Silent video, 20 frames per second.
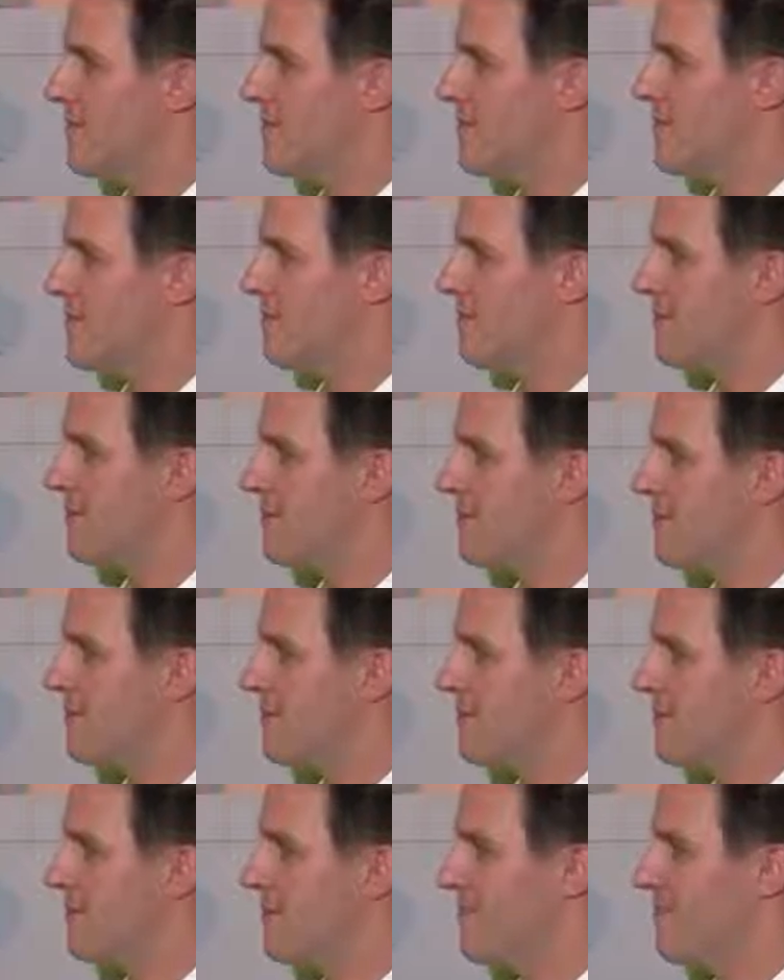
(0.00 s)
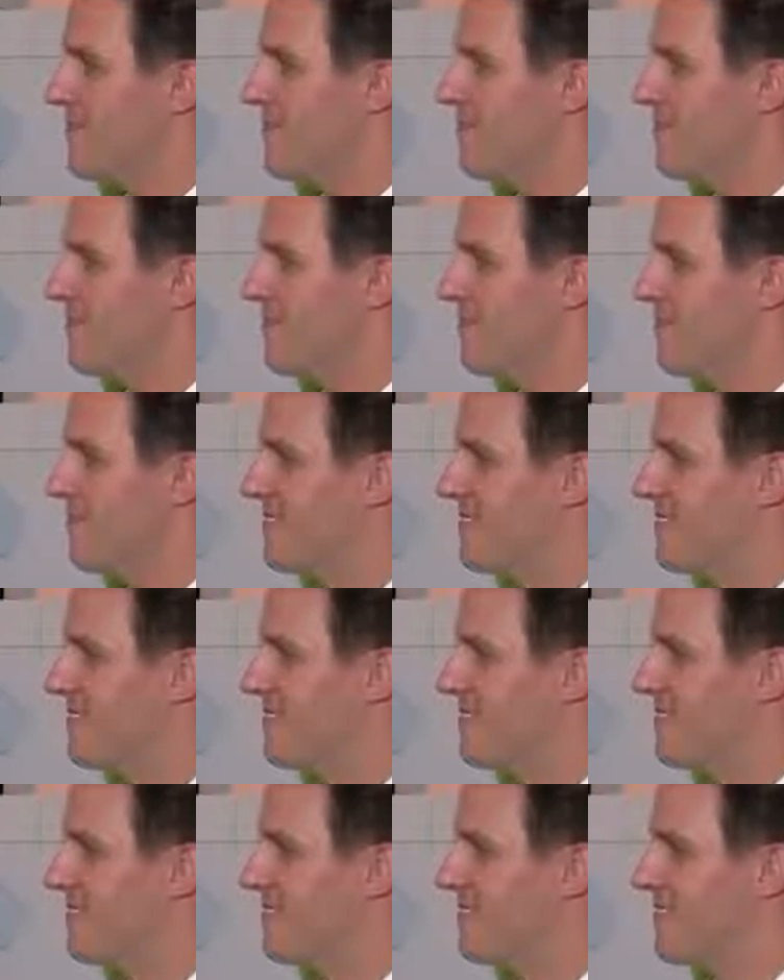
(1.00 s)

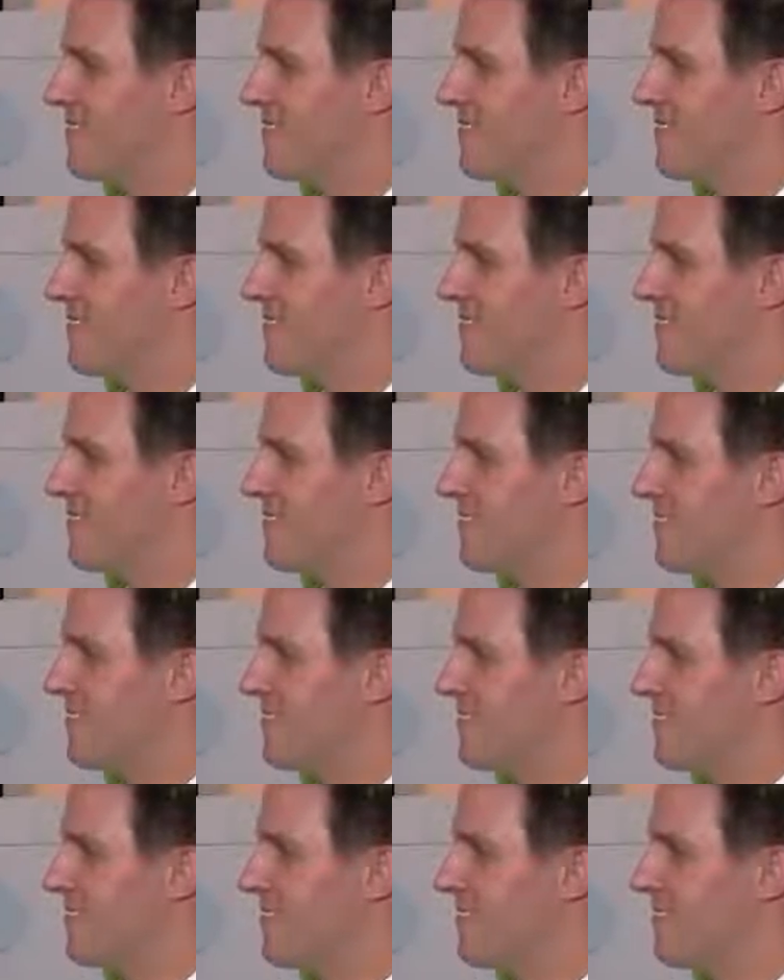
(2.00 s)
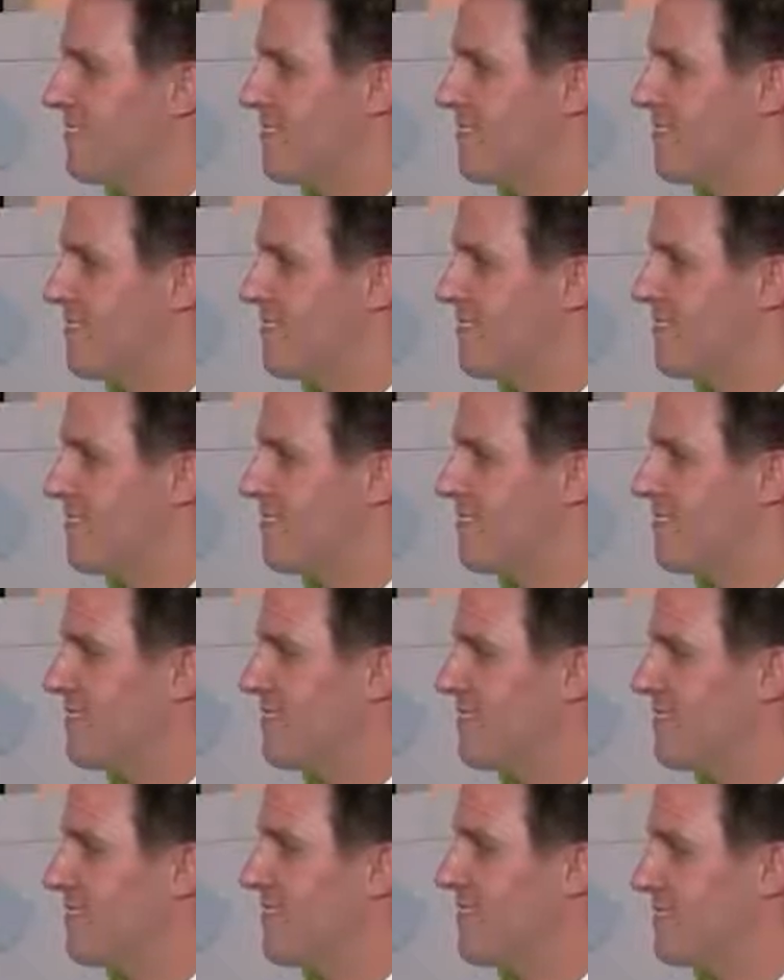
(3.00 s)

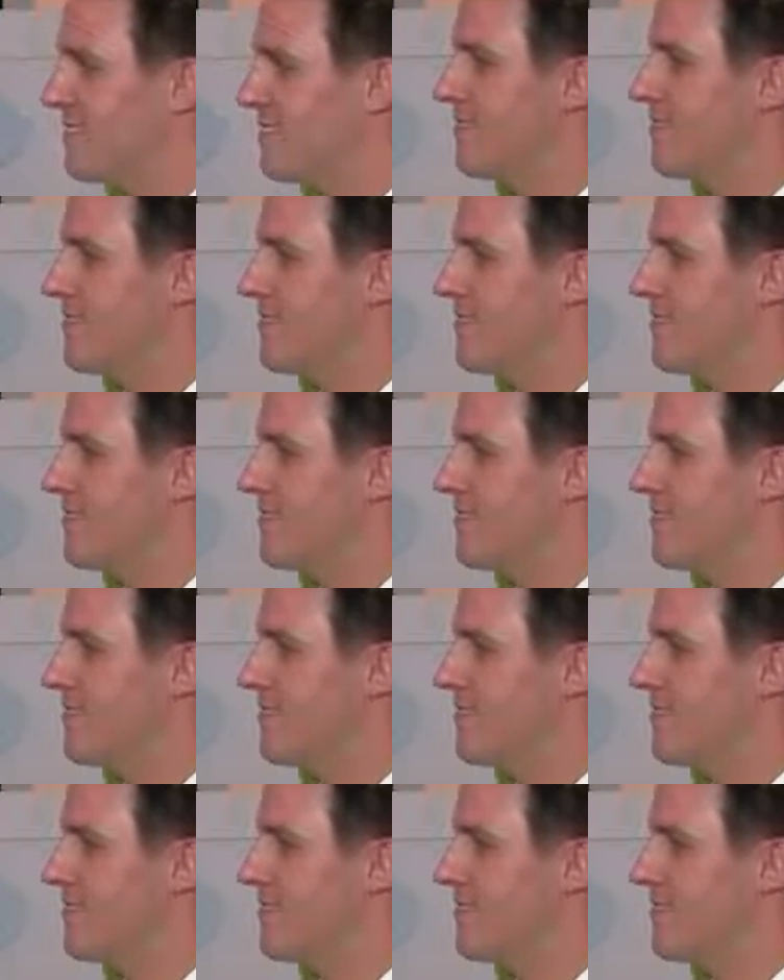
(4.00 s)
(not speaking)